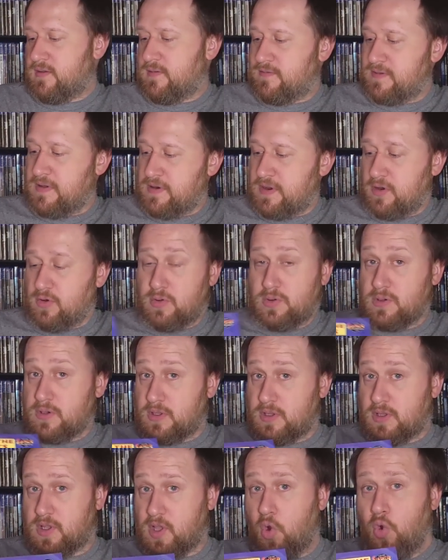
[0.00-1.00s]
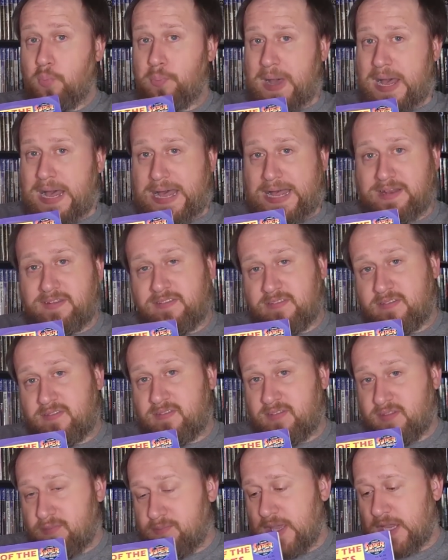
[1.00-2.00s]
Found an old
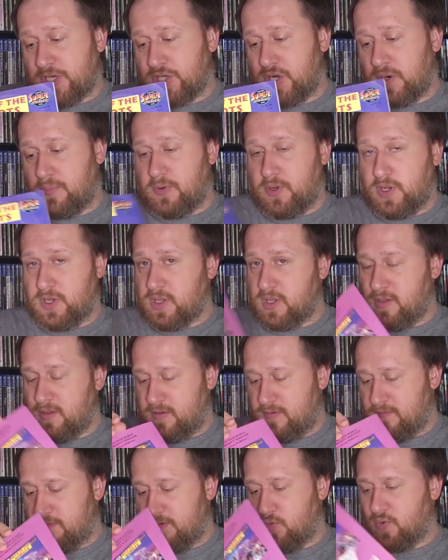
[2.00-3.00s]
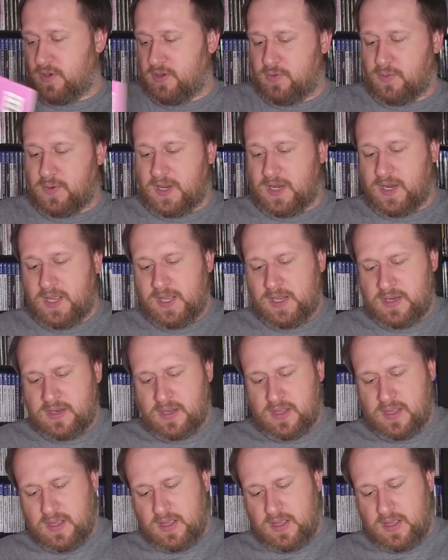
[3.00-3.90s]
GoBots picture book for $1.29.